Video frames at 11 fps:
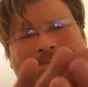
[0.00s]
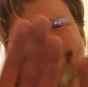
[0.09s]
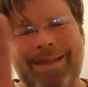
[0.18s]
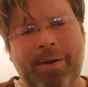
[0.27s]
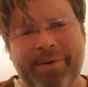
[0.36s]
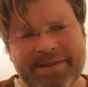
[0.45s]

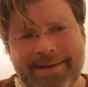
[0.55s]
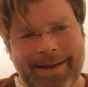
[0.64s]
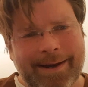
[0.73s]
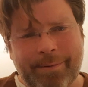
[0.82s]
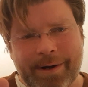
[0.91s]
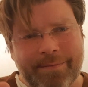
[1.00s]

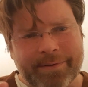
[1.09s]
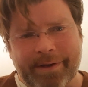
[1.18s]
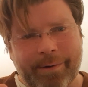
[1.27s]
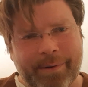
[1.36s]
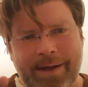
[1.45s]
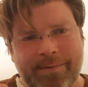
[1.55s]
notwithstanding whatever
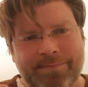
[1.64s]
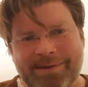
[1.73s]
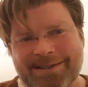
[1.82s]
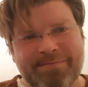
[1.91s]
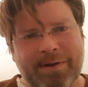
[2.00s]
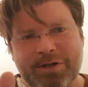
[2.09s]
degree of
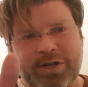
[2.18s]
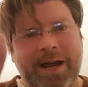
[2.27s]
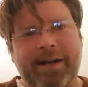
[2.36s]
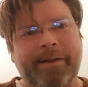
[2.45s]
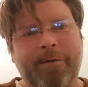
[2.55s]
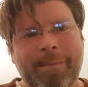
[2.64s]

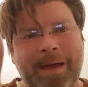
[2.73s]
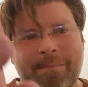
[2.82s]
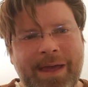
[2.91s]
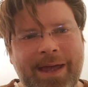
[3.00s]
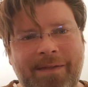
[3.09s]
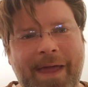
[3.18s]
dysfunctionality there may
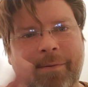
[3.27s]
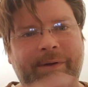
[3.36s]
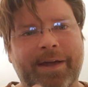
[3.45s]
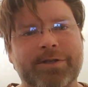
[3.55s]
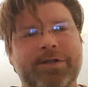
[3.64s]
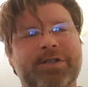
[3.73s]
be in that
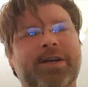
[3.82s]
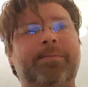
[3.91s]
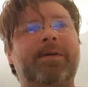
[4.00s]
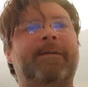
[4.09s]
relationship.